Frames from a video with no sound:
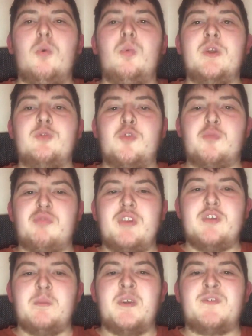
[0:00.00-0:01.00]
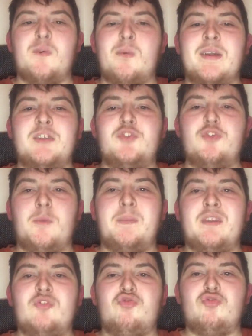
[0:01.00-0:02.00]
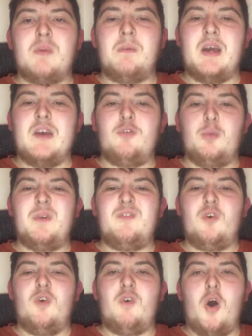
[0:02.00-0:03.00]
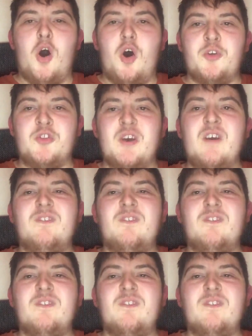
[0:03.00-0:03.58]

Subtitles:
which was pretty much the range-topping trim level before the hot,